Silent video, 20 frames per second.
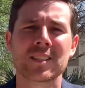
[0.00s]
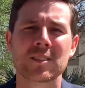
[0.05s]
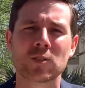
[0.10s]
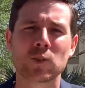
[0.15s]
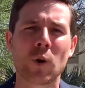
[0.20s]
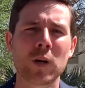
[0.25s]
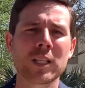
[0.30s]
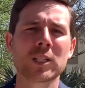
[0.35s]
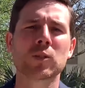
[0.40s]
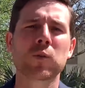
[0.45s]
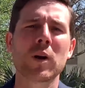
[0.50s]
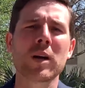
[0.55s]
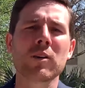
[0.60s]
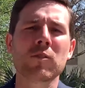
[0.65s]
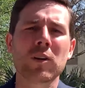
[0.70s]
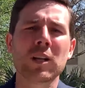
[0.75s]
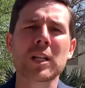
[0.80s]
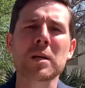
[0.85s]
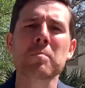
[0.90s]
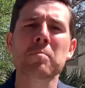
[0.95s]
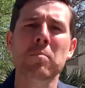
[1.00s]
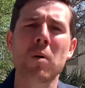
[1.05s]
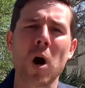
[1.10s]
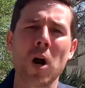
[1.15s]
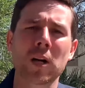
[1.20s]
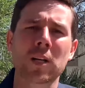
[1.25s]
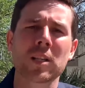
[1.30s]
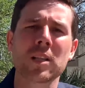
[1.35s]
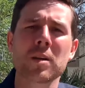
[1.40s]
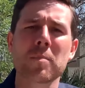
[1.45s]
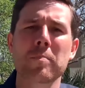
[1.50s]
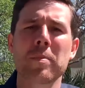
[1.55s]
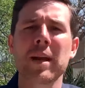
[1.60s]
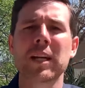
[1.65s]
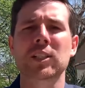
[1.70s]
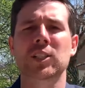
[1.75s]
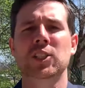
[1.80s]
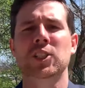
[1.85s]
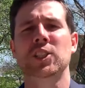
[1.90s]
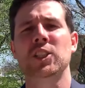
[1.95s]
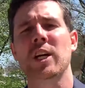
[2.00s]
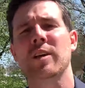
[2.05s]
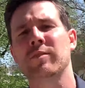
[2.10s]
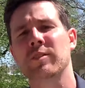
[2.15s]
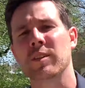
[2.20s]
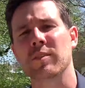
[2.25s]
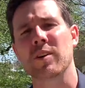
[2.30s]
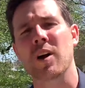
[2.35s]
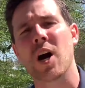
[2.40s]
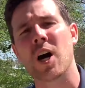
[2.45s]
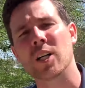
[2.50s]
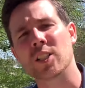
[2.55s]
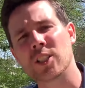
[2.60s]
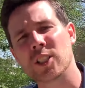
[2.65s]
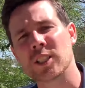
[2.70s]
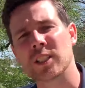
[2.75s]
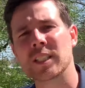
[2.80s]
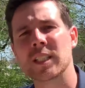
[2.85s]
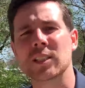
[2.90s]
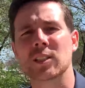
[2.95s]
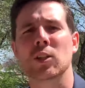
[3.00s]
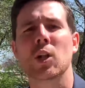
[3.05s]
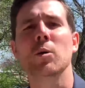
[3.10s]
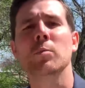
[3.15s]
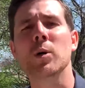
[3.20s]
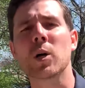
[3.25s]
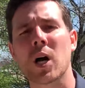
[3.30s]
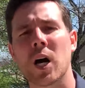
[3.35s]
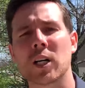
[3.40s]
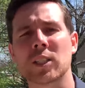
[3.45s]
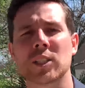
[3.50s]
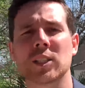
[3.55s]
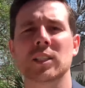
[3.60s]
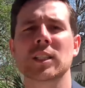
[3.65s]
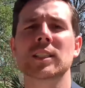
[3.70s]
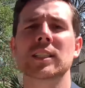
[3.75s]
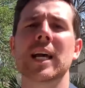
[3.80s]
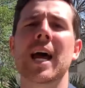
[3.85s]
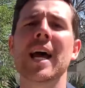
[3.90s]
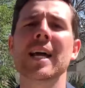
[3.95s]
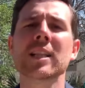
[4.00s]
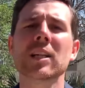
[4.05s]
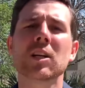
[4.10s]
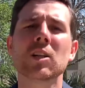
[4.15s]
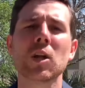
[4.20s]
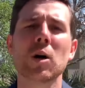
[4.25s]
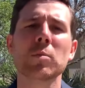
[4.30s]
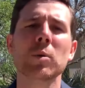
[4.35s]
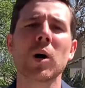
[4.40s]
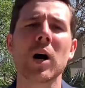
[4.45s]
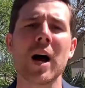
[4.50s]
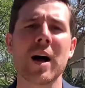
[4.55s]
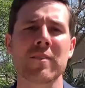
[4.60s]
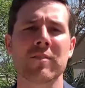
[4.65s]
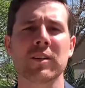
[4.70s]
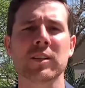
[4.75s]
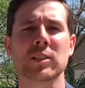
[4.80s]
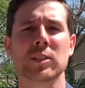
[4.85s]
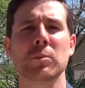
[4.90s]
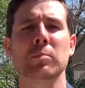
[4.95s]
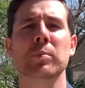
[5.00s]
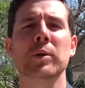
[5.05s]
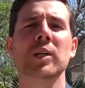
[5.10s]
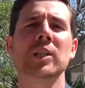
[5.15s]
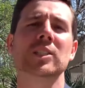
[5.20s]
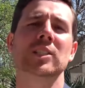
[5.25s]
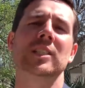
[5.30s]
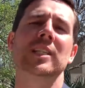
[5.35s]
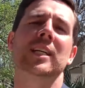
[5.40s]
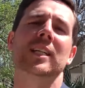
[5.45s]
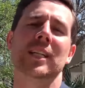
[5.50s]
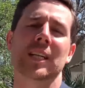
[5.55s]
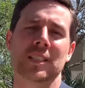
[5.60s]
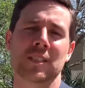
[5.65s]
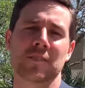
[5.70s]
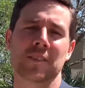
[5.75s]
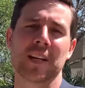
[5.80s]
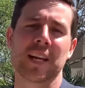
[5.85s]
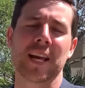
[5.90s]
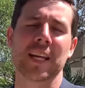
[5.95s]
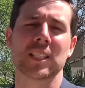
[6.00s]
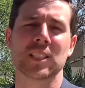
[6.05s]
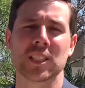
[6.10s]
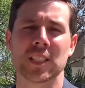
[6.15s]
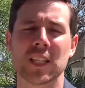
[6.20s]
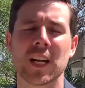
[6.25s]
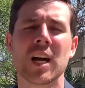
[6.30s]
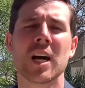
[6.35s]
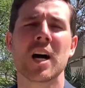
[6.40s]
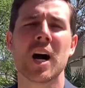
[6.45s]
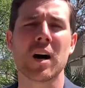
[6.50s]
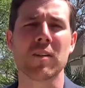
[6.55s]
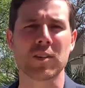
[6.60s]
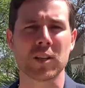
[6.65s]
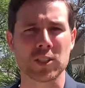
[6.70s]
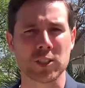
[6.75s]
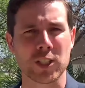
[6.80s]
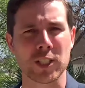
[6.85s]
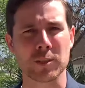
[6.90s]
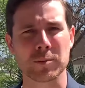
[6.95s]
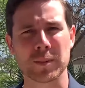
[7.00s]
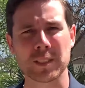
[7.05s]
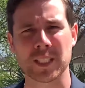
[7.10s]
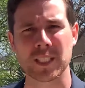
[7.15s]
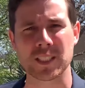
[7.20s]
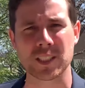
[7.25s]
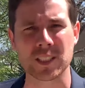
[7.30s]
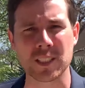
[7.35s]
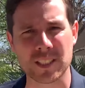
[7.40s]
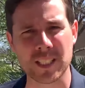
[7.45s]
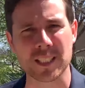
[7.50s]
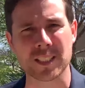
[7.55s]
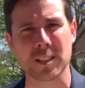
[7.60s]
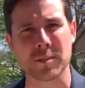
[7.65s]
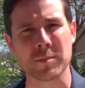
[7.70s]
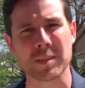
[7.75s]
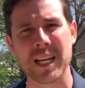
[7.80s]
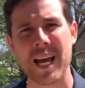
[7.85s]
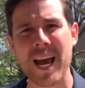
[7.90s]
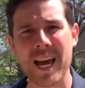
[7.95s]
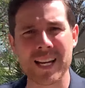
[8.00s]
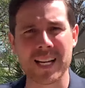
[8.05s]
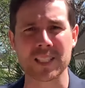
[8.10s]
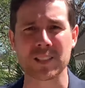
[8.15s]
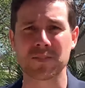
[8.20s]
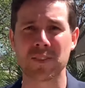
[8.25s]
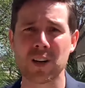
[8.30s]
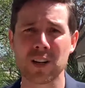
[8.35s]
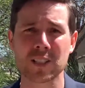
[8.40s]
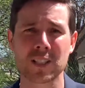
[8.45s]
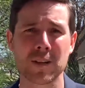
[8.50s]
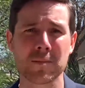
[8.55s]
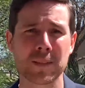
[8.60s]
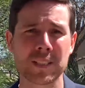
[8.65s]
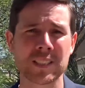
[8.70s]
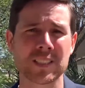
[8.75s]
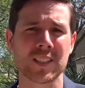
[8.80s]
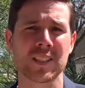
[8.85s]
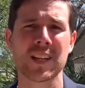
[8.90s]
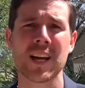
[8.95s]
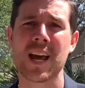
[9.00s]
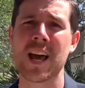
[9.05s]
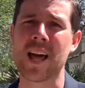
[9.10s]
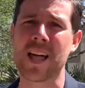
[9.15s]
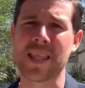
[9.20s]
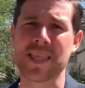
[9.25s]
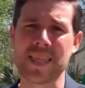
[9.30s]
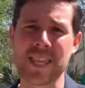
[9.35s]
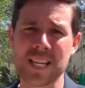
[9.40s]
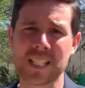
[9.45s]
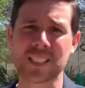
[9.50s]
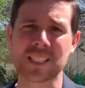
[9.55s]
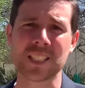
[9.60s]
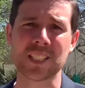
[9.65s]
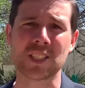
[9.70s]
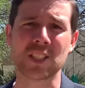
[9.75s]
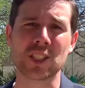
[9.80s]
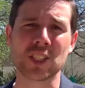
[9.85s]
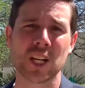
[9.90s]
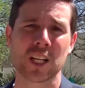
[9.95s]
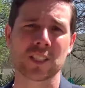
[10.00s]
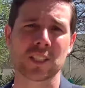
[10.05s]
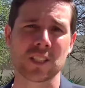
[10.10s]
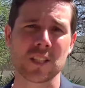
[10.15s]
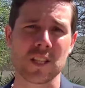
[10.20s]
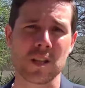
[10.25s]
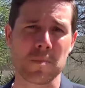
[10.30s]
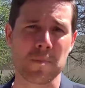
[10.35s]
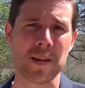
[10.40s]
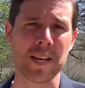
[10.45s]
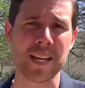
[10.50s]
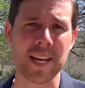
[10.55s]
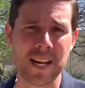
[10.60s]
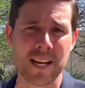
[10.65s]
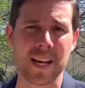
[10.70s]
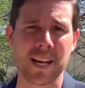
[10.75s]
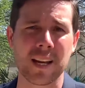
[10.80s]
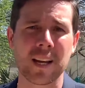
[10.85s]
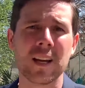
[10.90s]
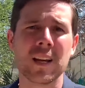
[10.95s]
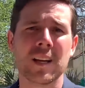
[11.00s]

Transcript: 2020 really marked the big shift of consciousness, global consciousness, and the global effort to push the electrification of our transportation systems. And as far as I'm concerned, this is just the beginning.